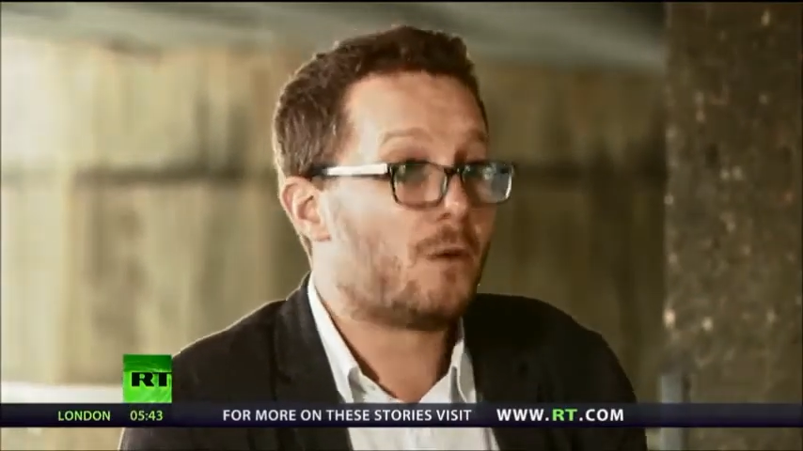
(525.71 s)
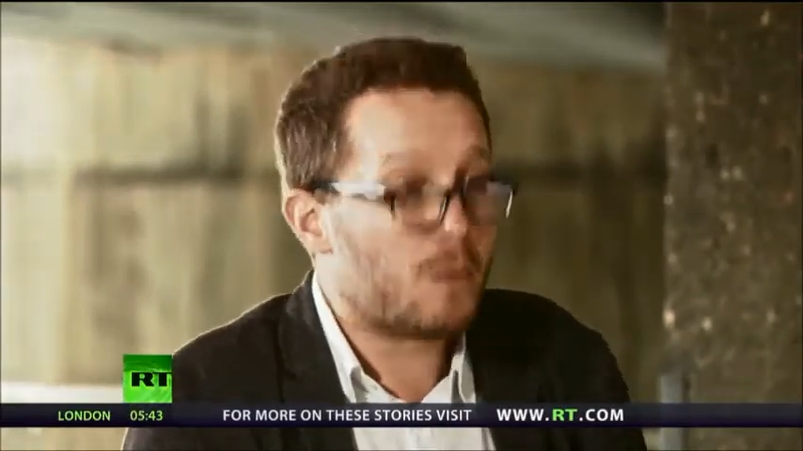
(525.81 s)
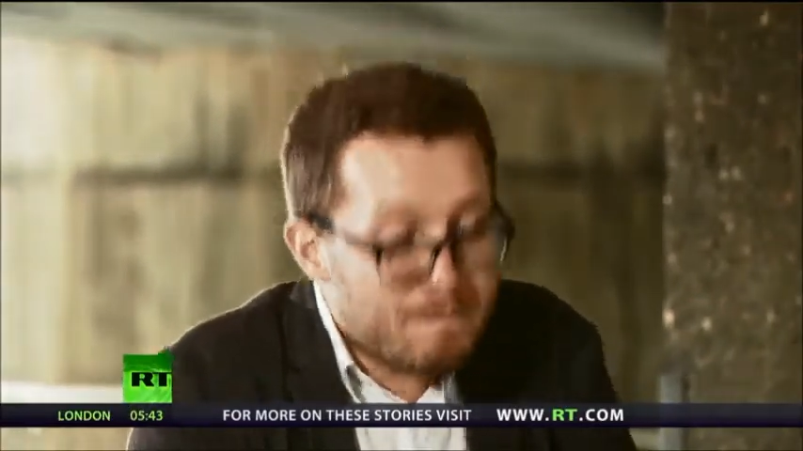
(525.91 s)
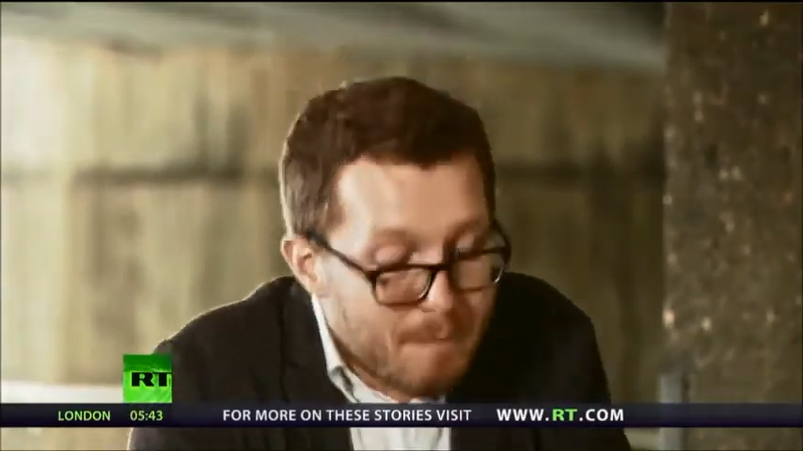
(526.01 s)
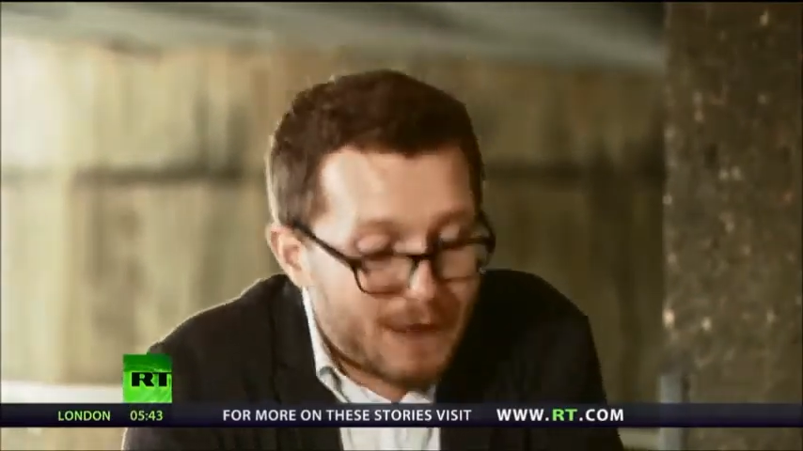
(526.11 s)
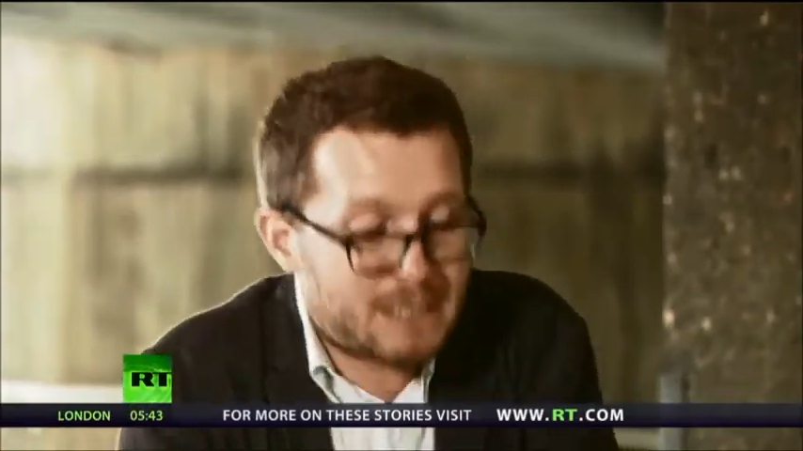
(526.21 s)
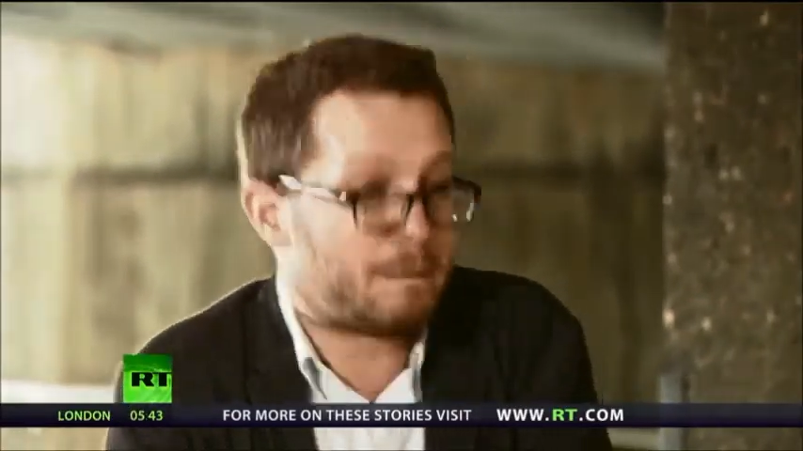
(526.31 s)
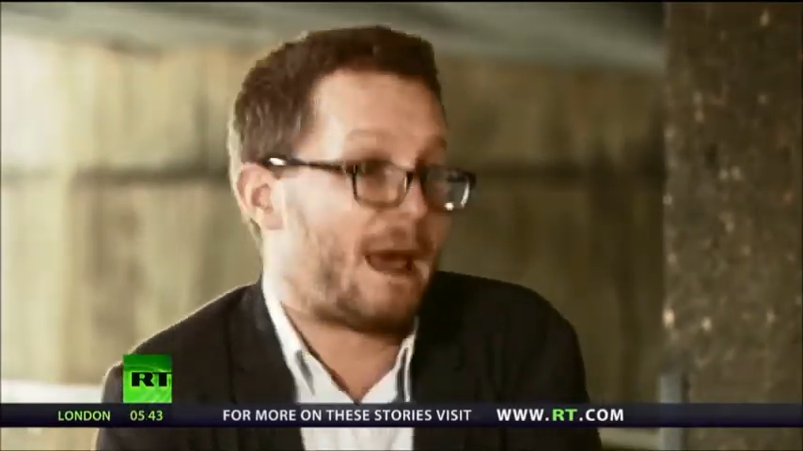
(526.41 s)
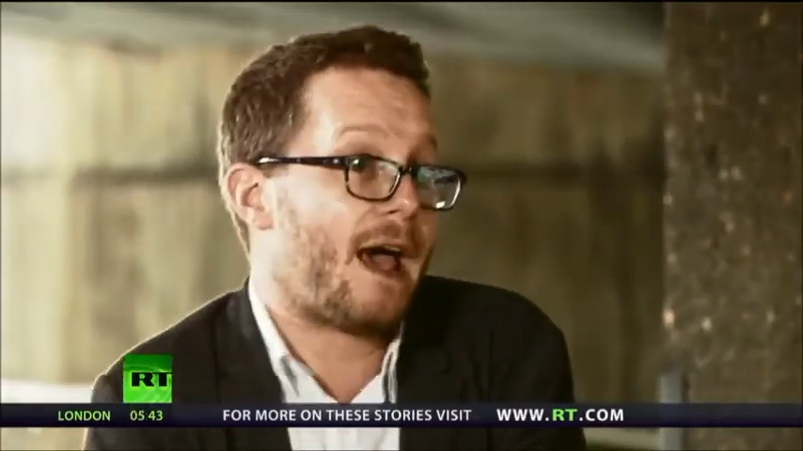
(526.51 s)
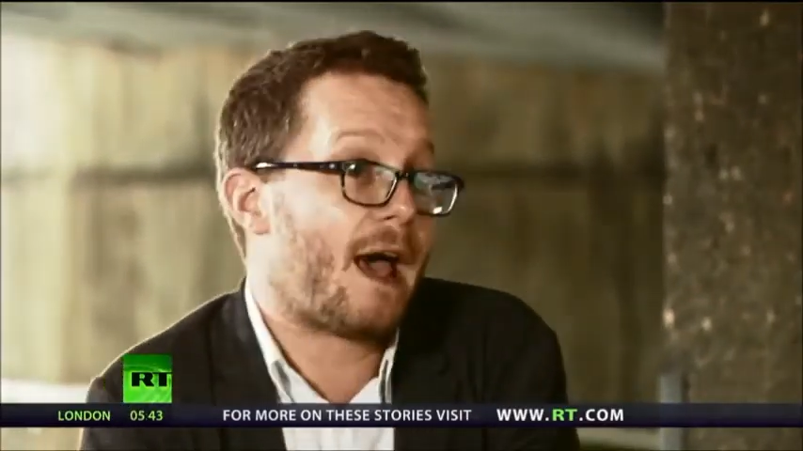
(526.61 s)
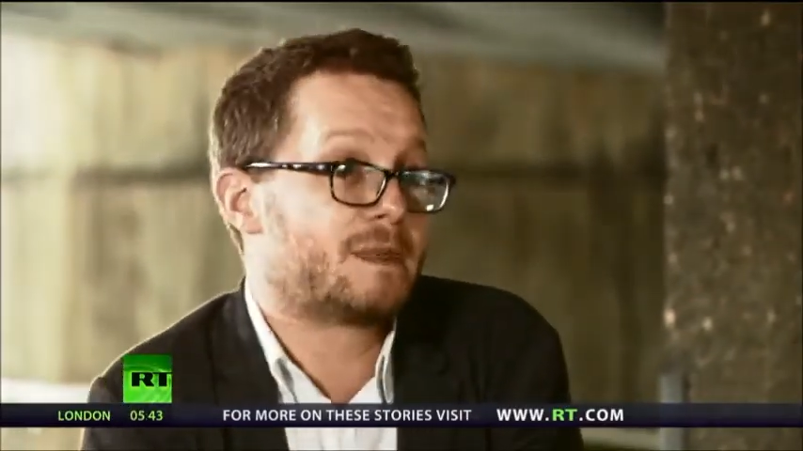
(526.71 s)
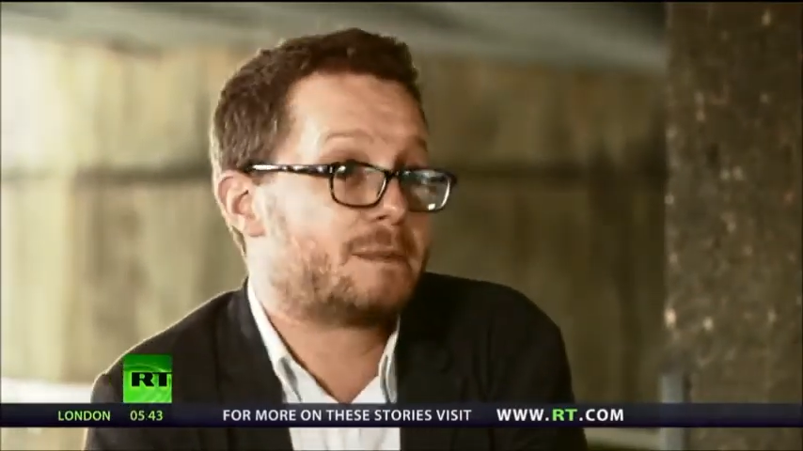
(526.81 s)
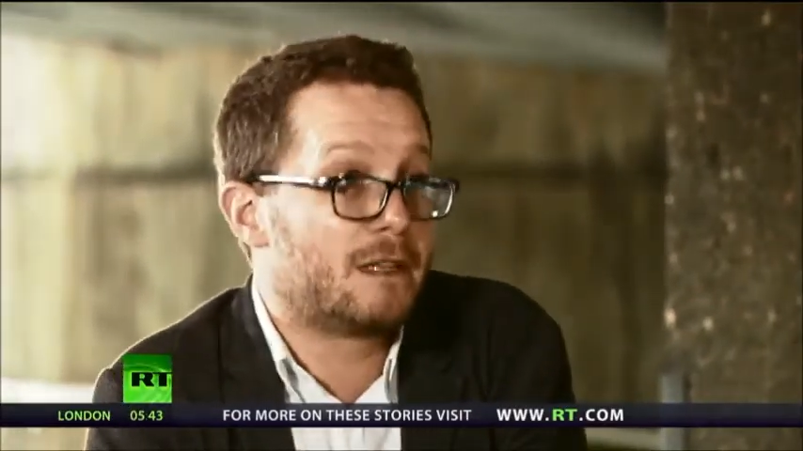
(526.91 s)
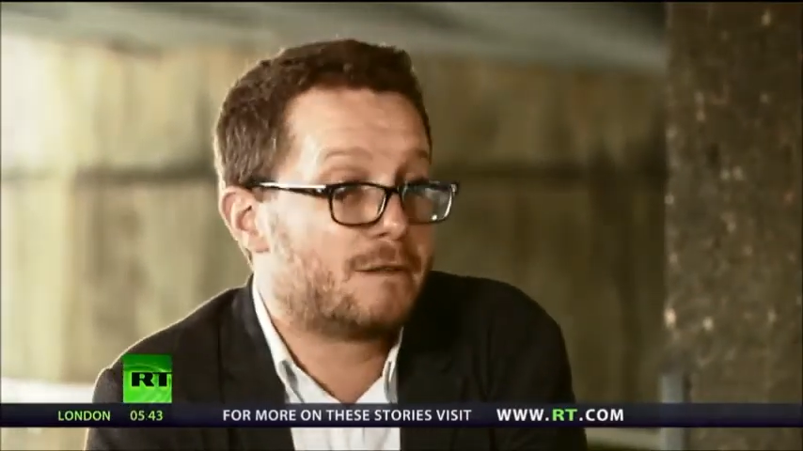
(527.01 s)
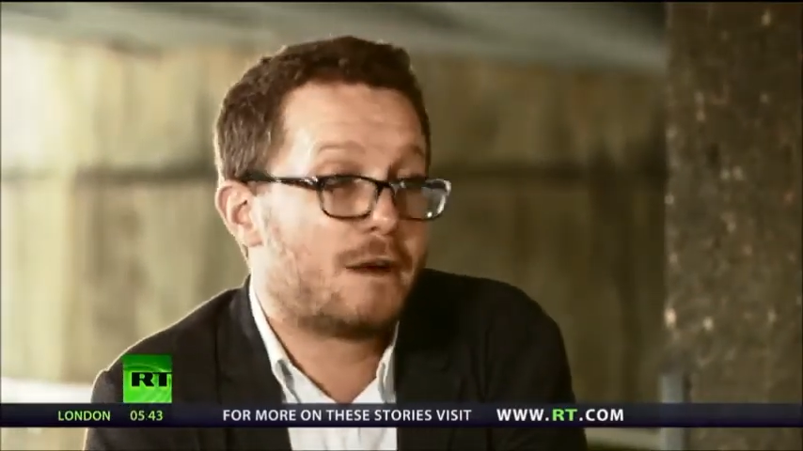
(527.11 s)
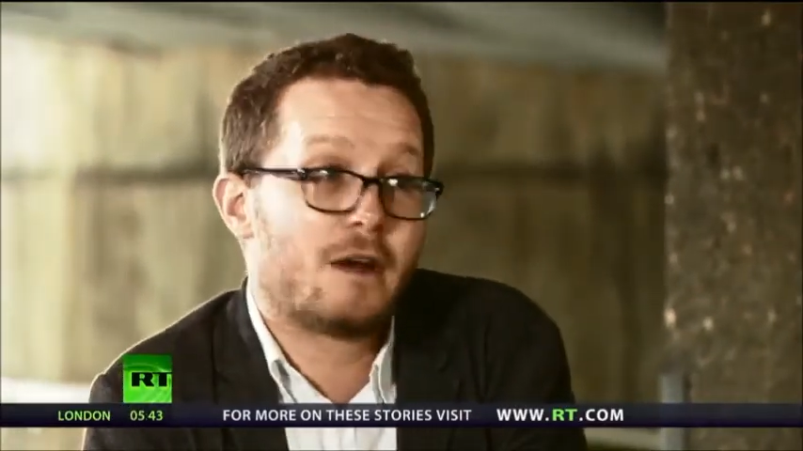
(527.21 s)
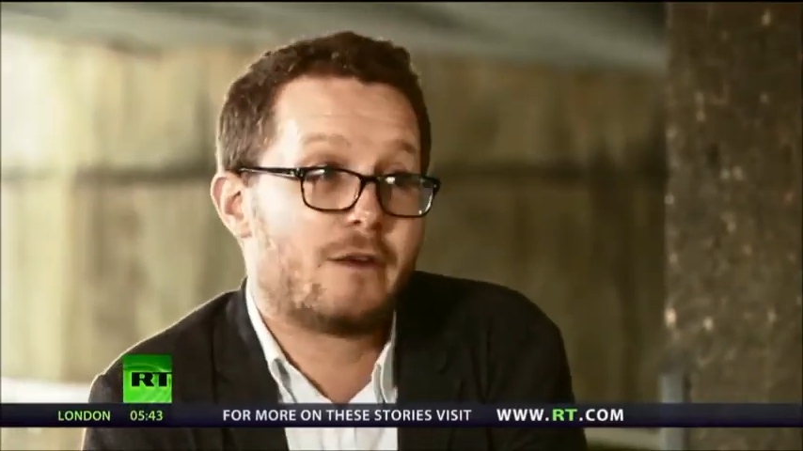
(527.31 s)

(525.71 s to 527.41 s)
We might perhaps be at the very,